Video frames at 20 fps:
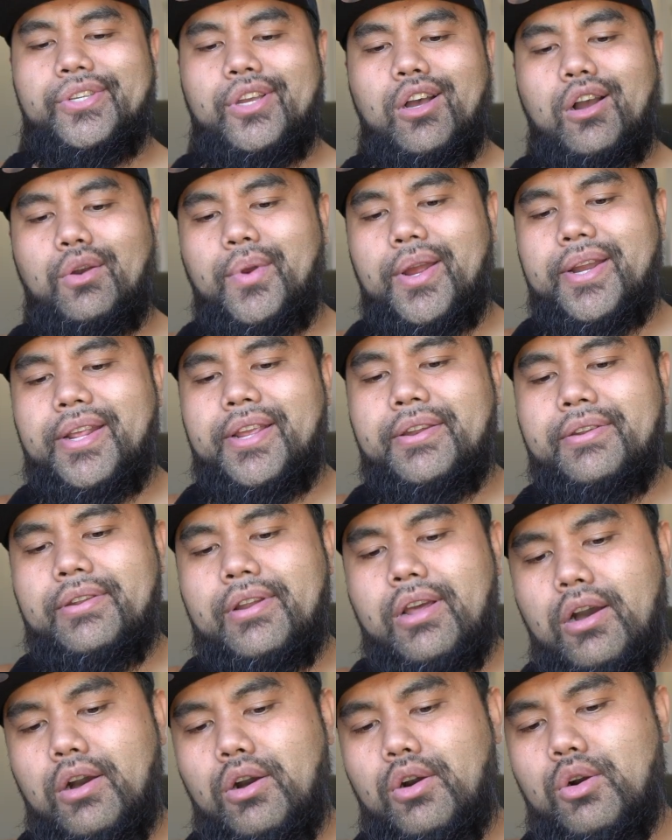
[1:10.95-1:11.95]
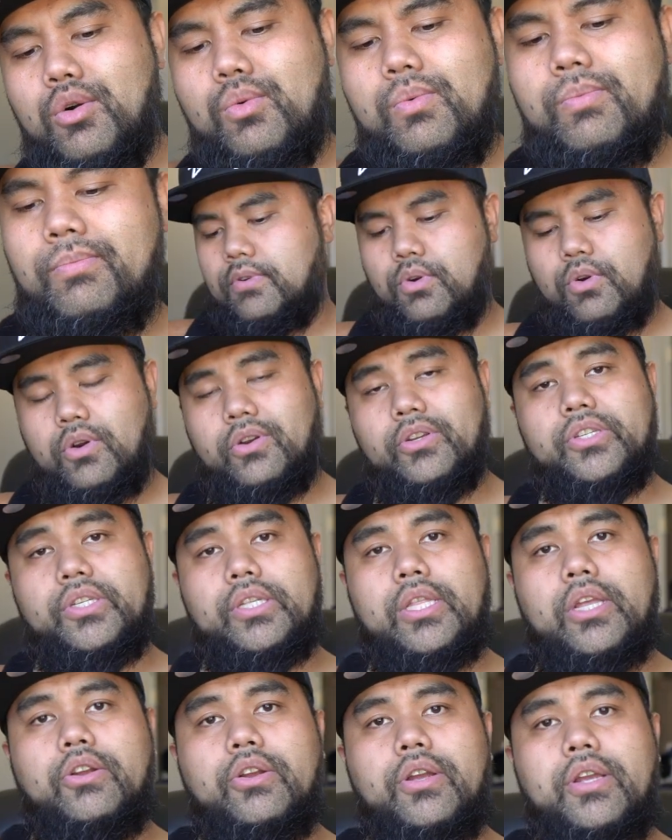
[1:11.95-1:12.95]
You already know. Of
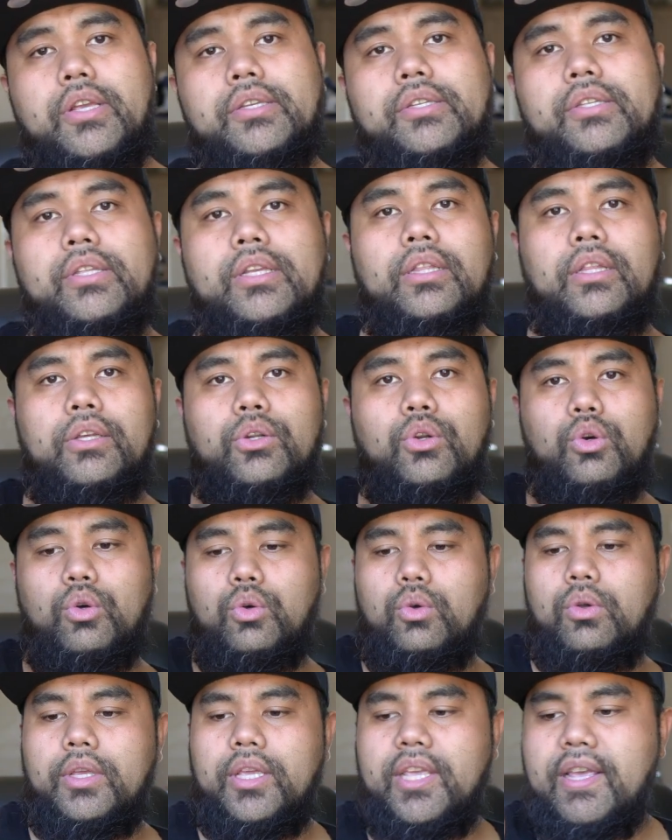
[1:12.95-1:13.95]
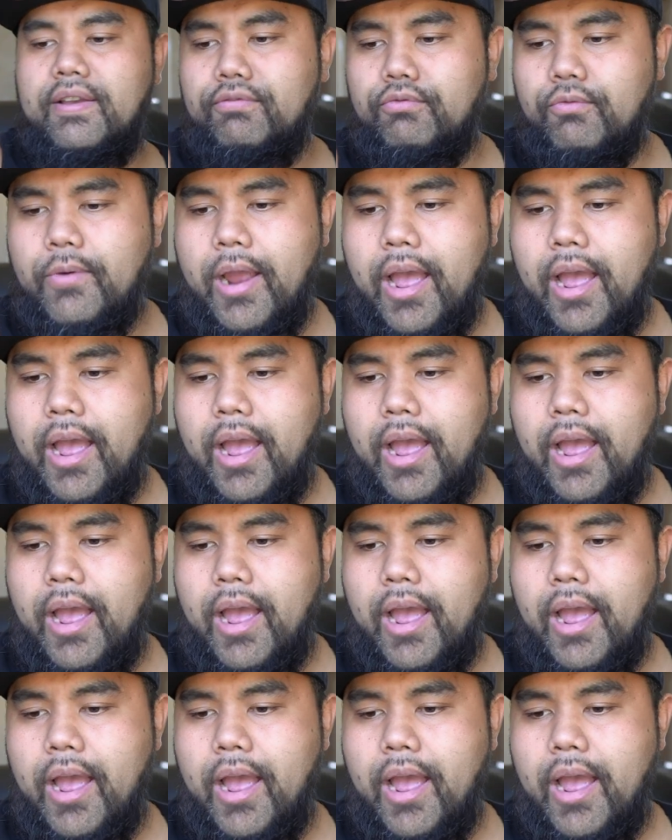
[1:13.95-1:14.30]
course, there is the little gift